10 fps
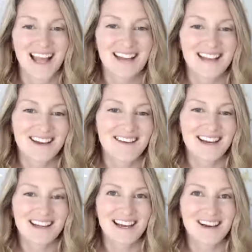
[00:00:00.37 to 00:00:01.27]

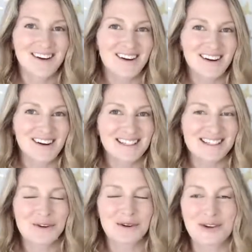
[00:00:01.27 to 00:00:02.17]
Hello, hello.
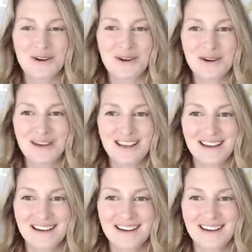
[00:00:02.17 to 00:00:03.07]
It's Orit Krug
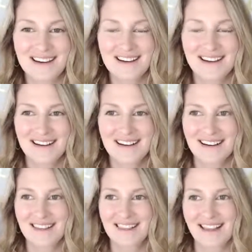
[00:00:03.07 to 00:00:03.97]
here,
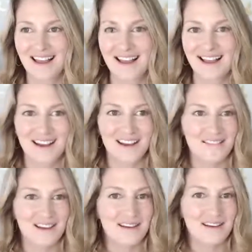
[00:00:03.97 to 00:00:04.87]

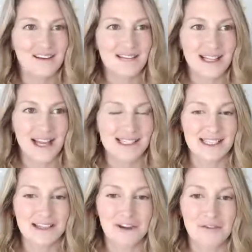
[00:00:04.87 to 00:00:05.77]
live here in the
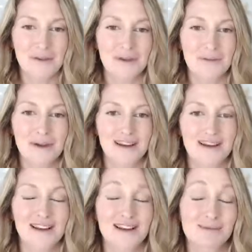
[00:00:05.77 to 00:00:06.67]
Lasting Love
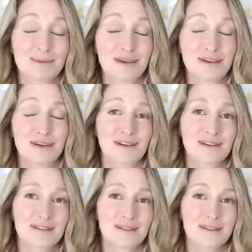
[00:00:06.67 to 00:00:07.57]
Movement. It's
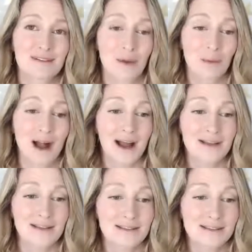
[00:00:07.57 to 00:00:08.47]
been a
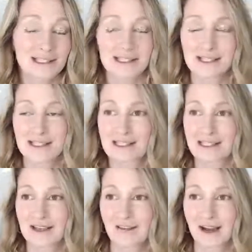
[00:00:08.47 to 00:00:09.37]
while
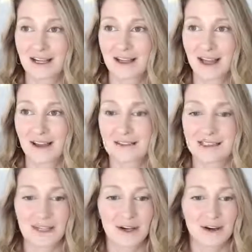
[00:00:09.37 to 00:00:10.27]
since I've gone
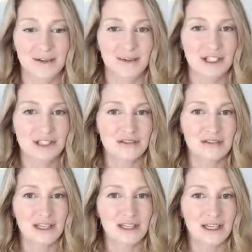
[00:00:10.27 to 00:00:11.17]
live, so I'm
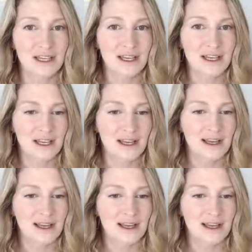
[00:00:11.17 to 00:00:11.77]
actually feeling